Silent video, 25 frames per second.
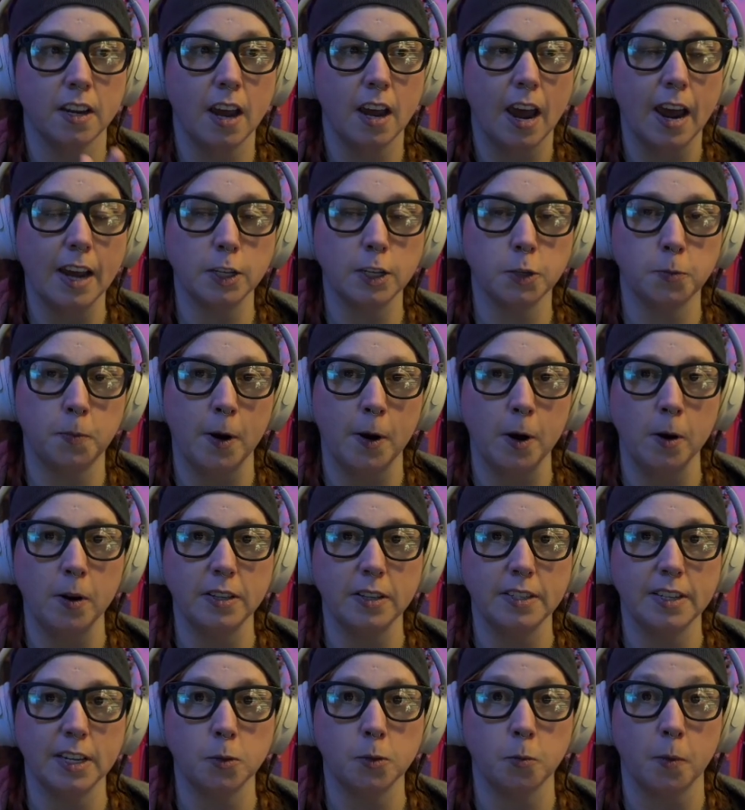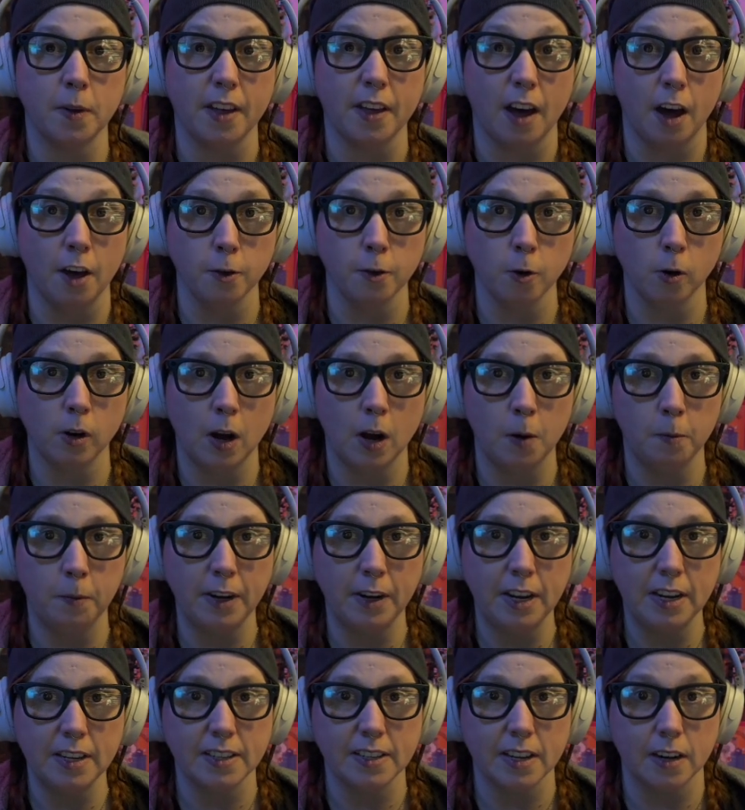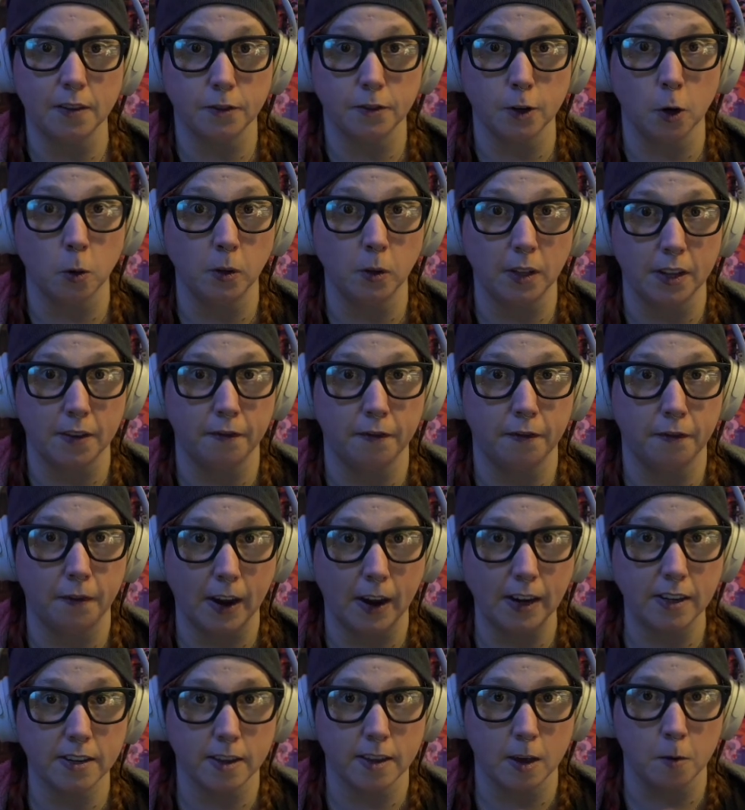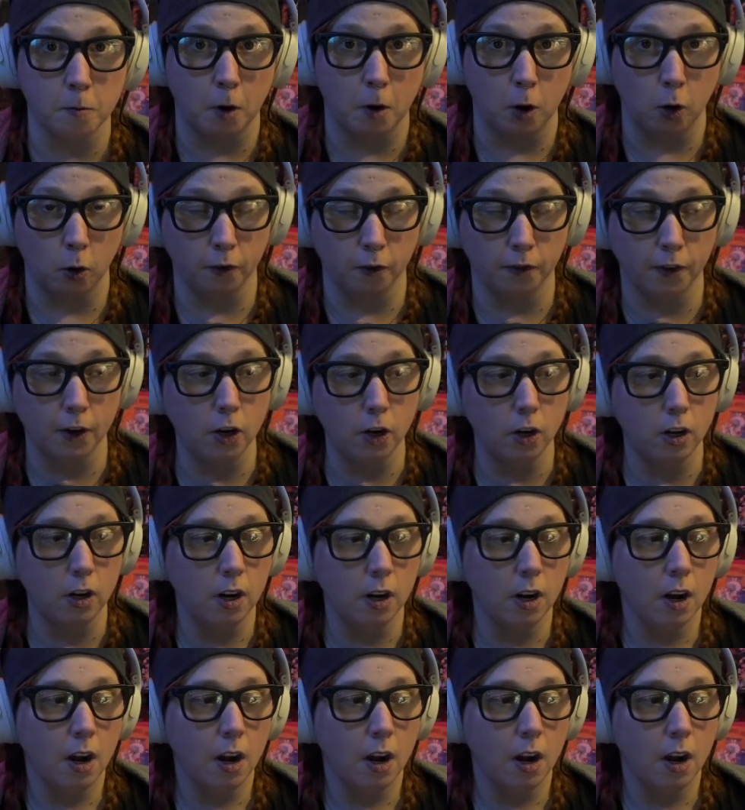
experiences with other companies that have totally fecked them over.